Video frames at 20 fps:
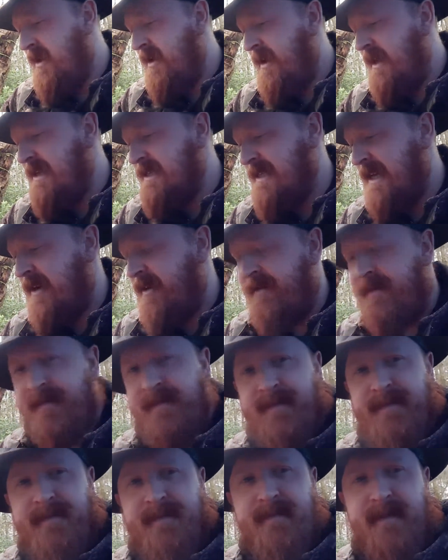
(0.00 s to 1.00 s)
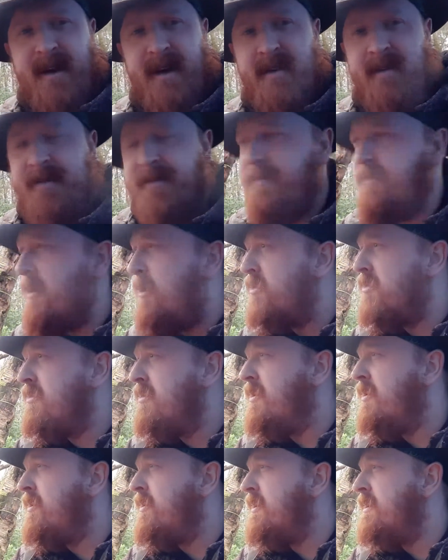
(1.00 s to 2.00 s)
it's like a
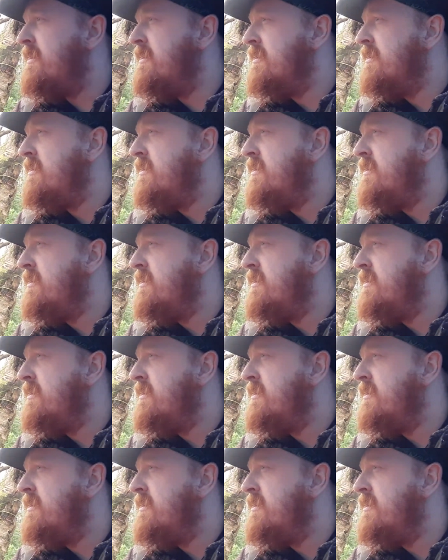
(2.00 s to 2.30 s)
folklore